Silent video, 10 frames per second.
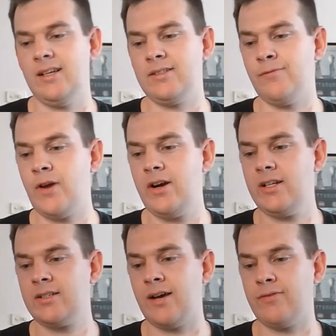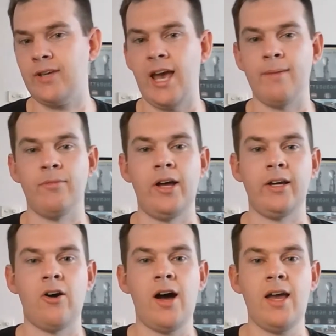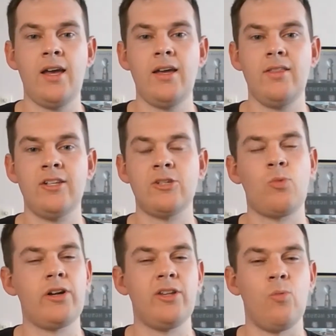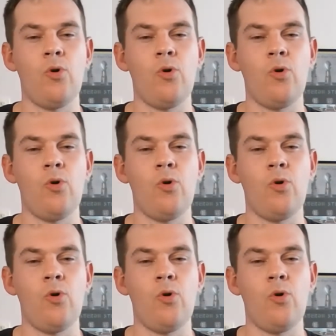a very tough game. Like this is one of the